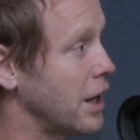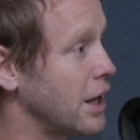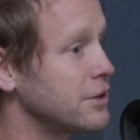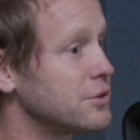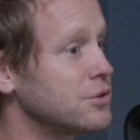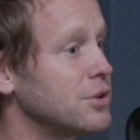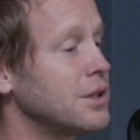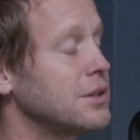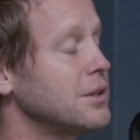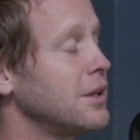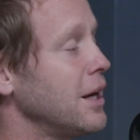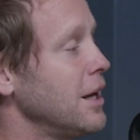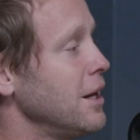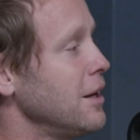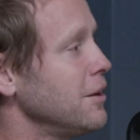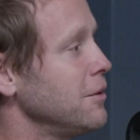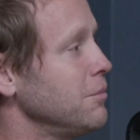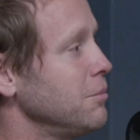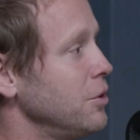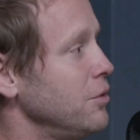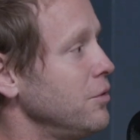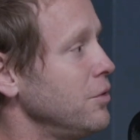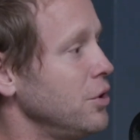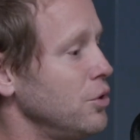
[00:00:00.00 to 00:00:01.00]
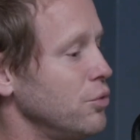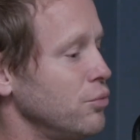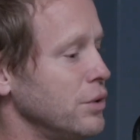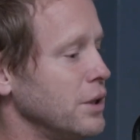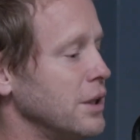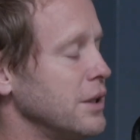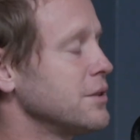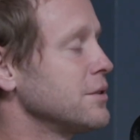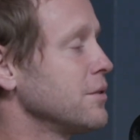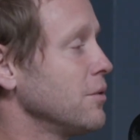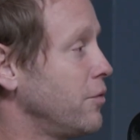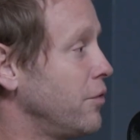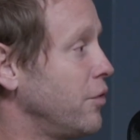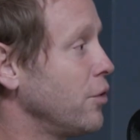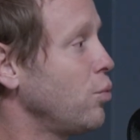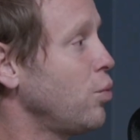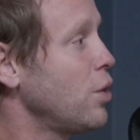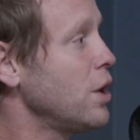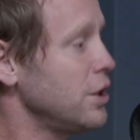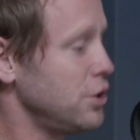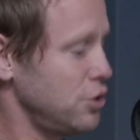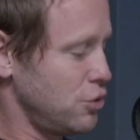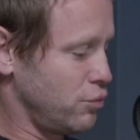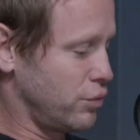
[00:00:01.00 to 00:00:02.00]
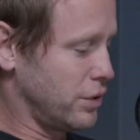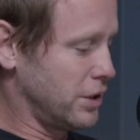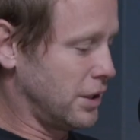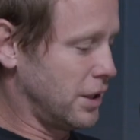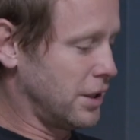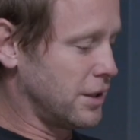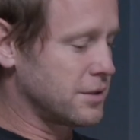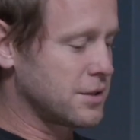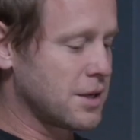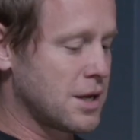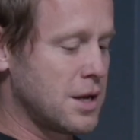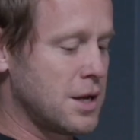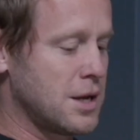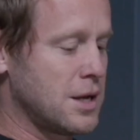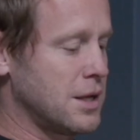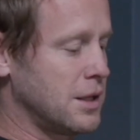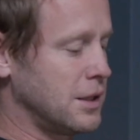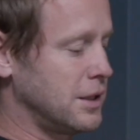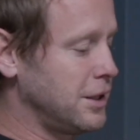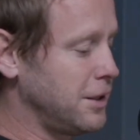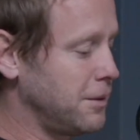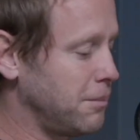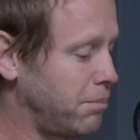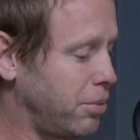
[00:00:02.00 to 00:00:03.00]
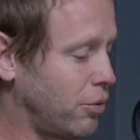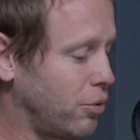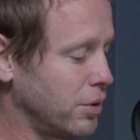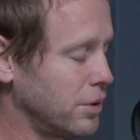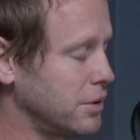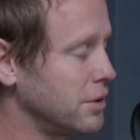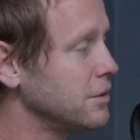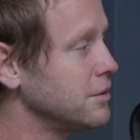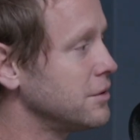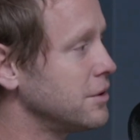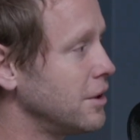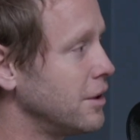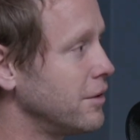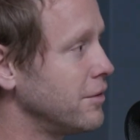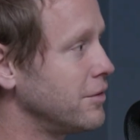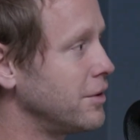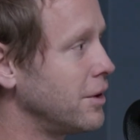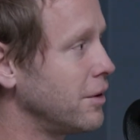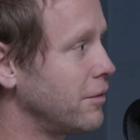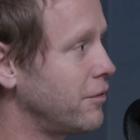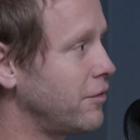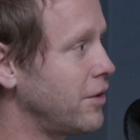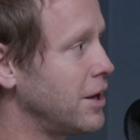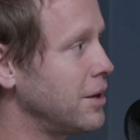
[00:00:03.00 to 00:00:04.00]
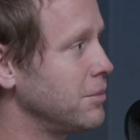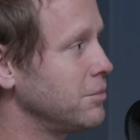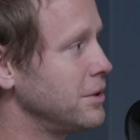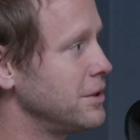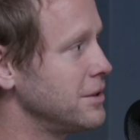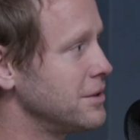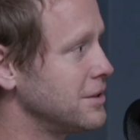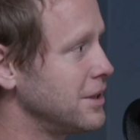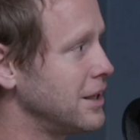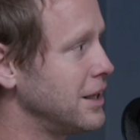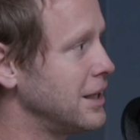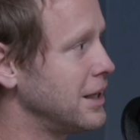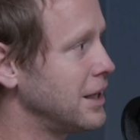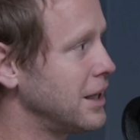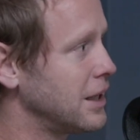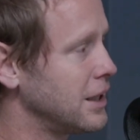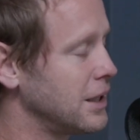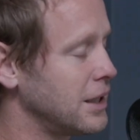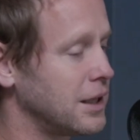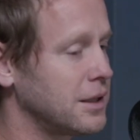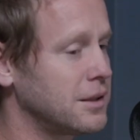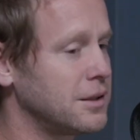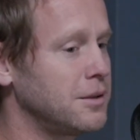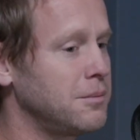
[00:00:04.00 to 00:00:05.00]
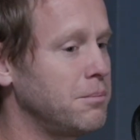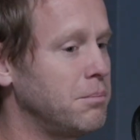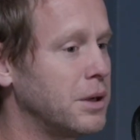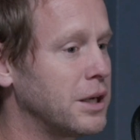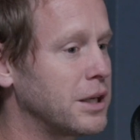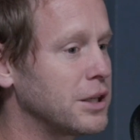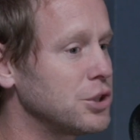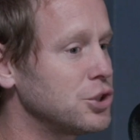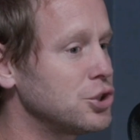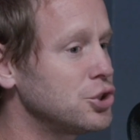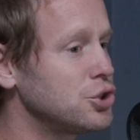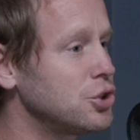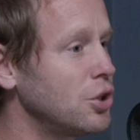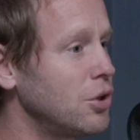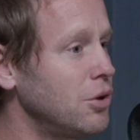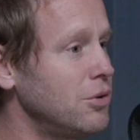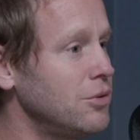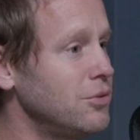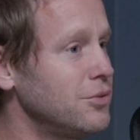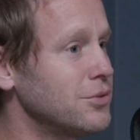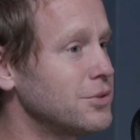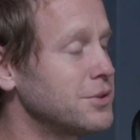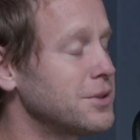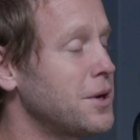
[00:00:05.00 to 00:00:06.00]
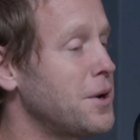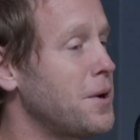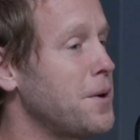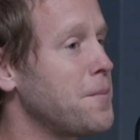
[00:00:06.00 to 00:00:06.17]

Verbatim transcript: And so at the end of the movie you realize for one you realize the importance of the family staying connected, but it shows